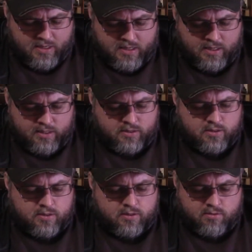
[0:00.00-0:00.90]

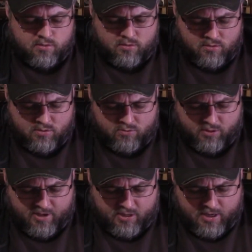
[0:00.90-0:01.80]
It's
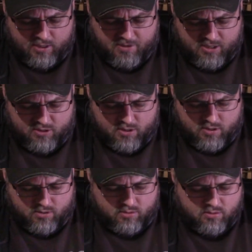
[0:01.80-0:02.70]
about 90 pages
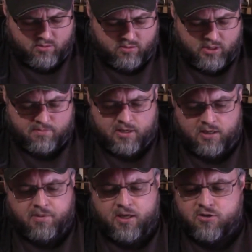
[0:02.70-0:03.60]
long? Yep, 90
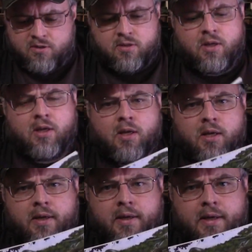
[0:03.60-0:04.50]
pages.
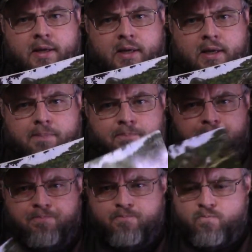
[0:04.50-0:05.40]
As
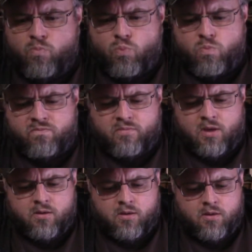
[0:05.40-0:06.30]

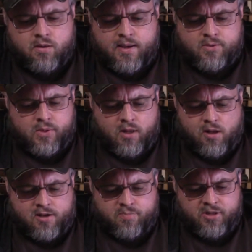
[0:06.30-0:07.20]
with all
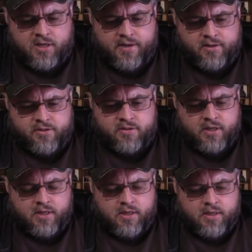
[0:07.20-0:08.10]
Osprey titles,
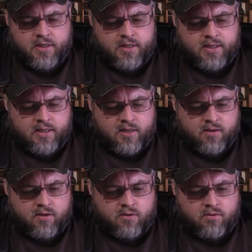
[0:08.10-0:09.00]

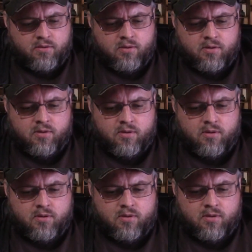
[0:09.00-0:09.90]

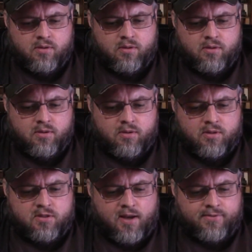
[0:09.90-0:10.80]
it's
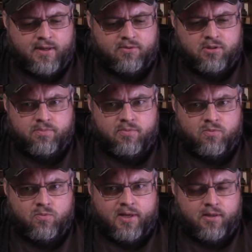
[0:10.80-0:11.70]
a soft cover,
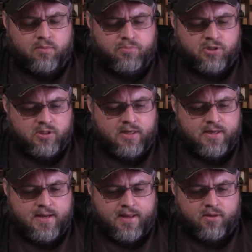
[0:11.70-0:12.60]
well put
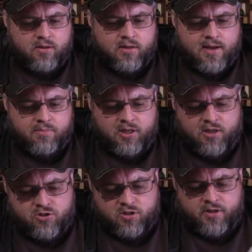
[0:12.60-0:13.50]
together,
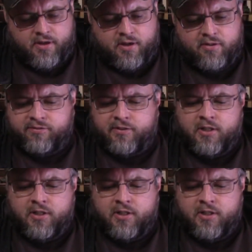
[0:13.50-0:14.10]
combination of